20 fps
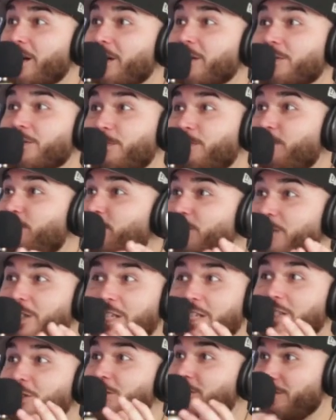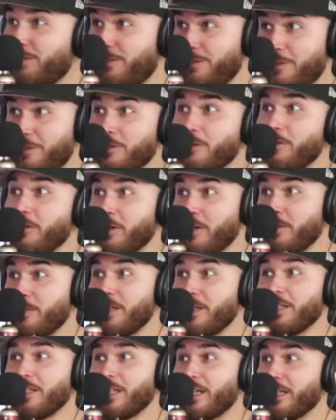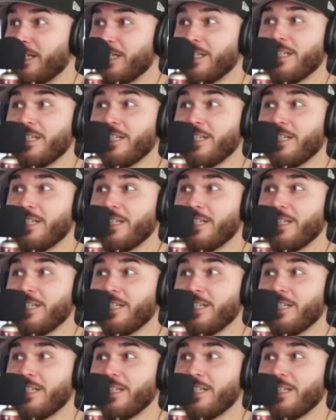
house kitchen. You know what I mean? Yeah, like,